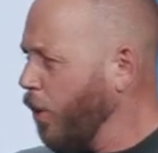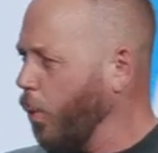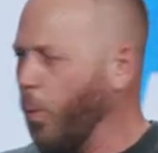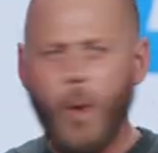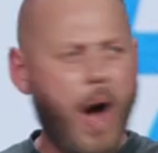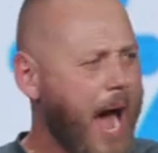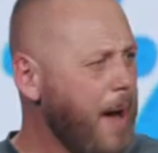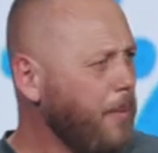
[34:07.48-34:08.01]

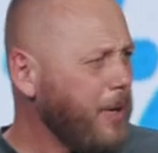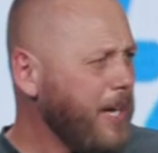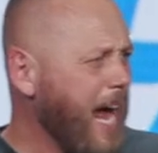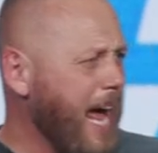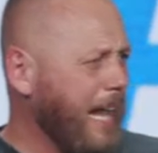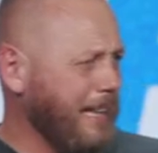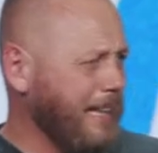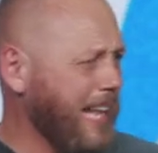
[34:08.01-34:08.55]
Why would
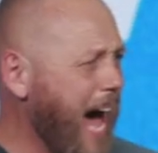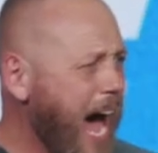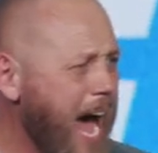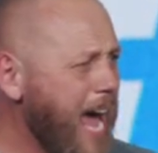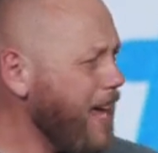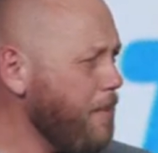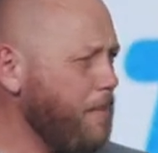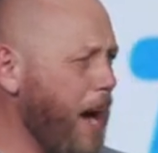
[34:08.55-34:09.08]
I
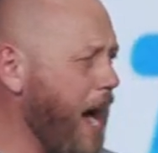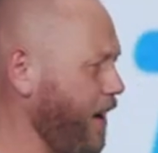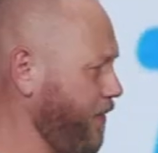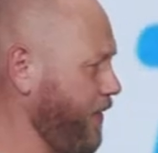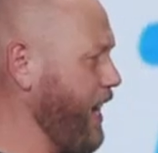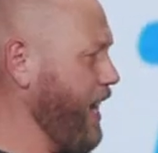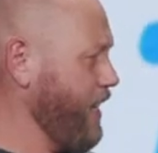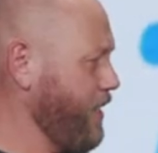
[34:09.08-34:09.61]
lie about
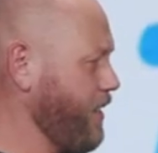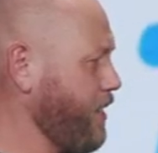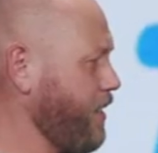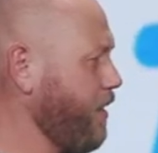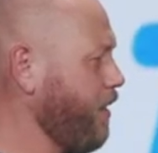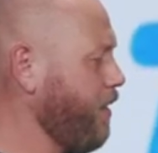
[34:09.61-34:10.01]
this?